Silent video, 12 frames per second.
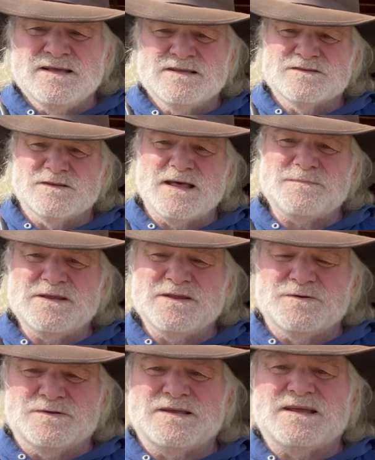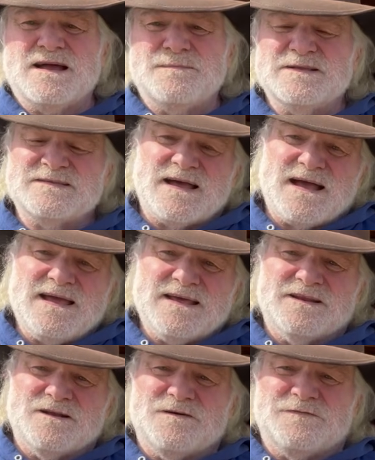So let me know in the comments. I had
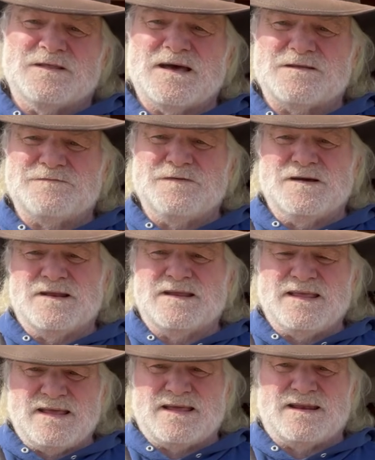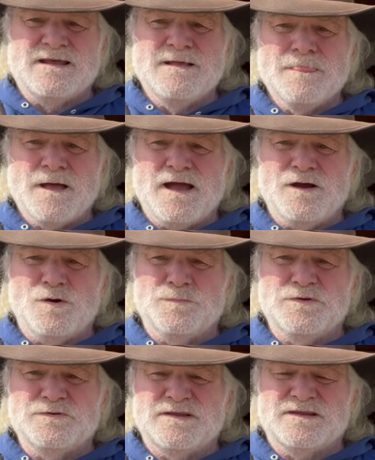an awful lot of fun. Again, I hope
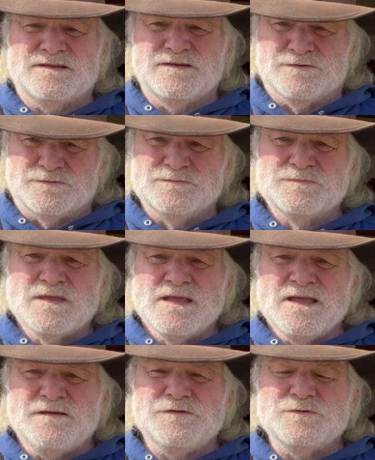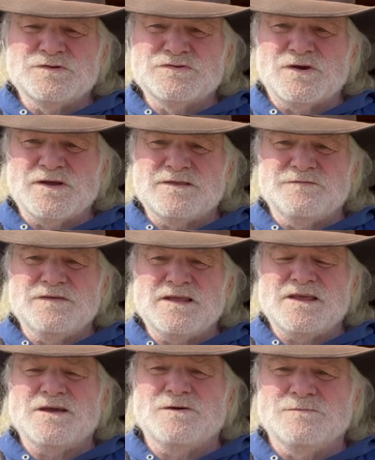you did too. If you enjoyed the
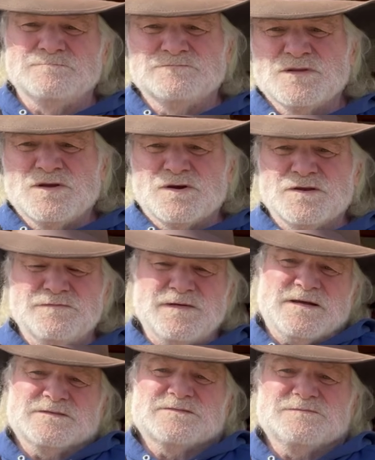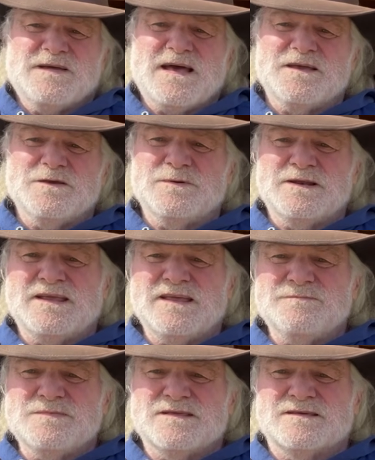video or you found some value in it,
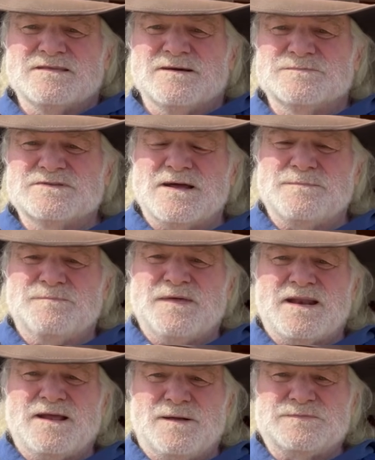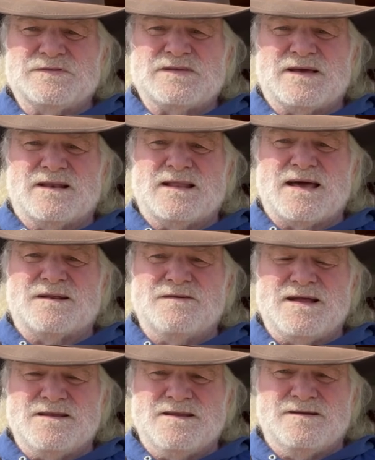give me the thumbs up. That helps us out a lot
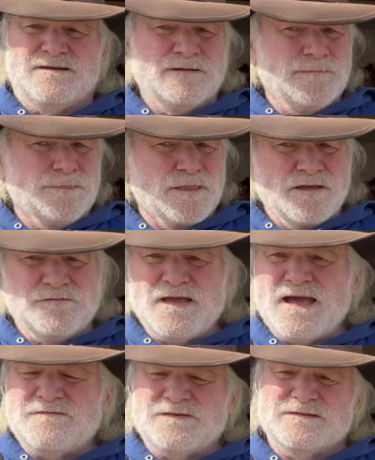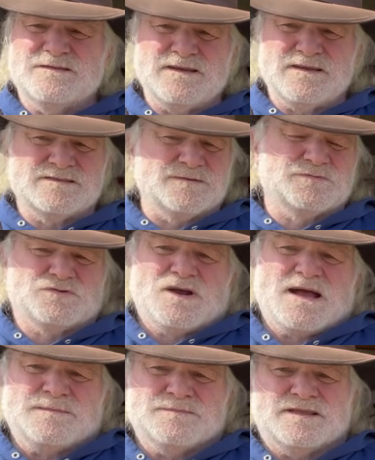around here. If you haven't
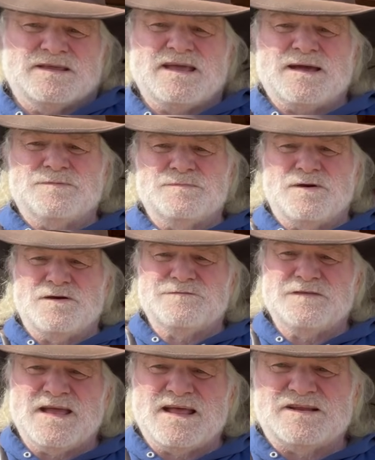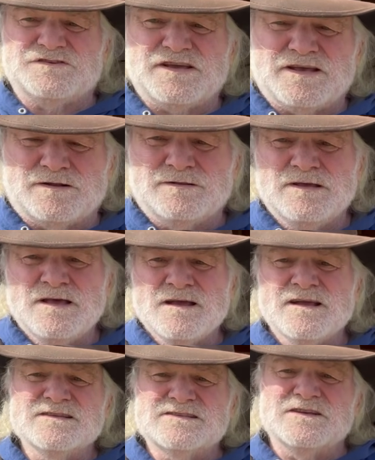subscribed to the Cap and Ball Fanatic channel,
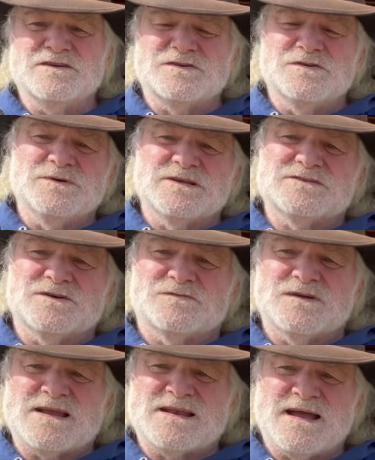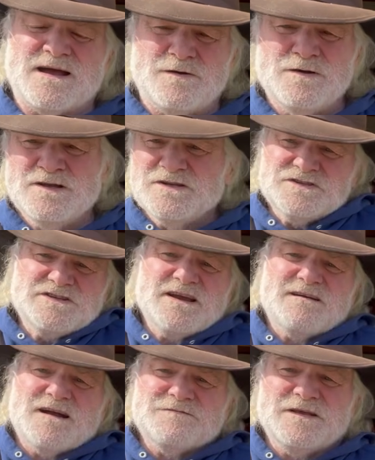consider doing so right now.
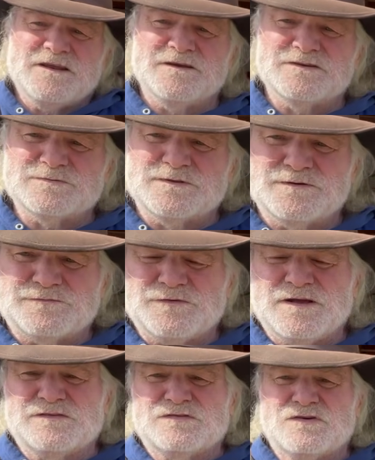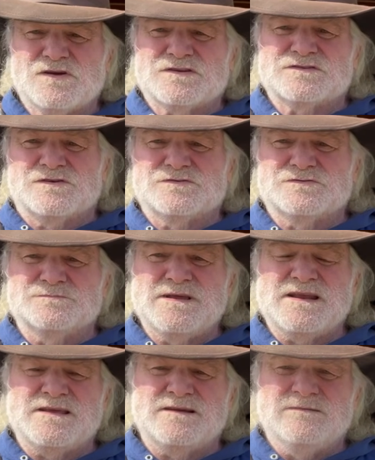Share our videos with your friends across social
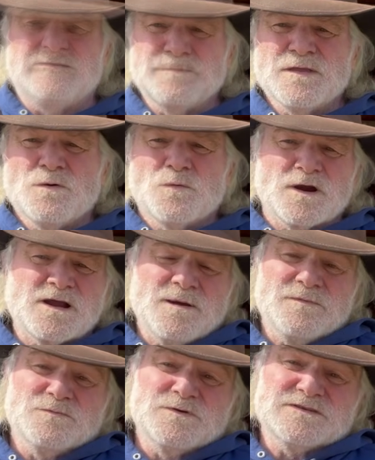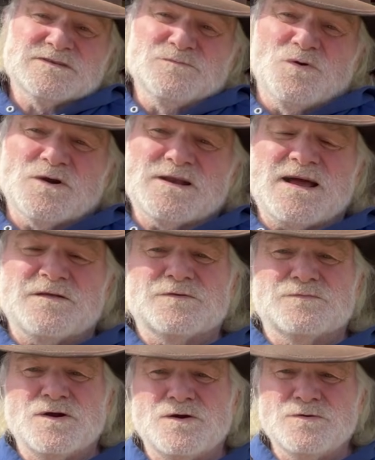media. We're coming with some more down
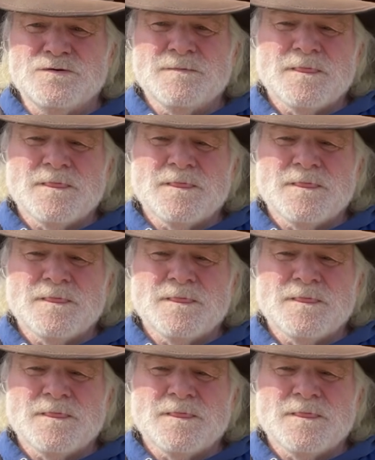the road.